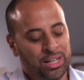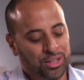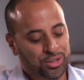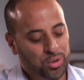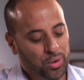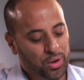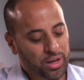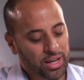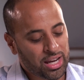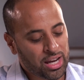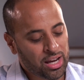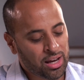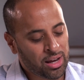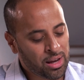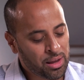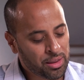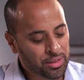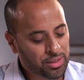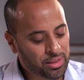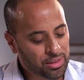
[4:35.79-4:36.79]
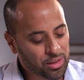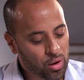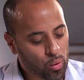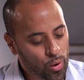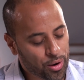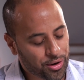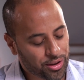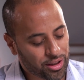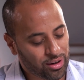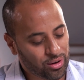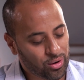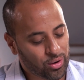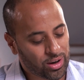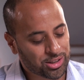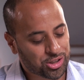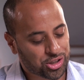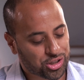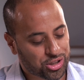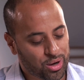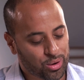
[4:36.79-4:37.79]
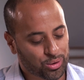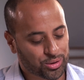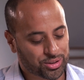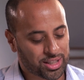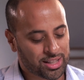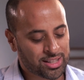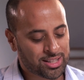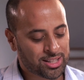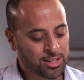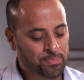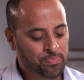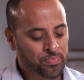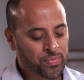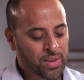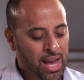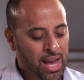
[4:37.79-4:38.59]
So here, the word of the Lord shows us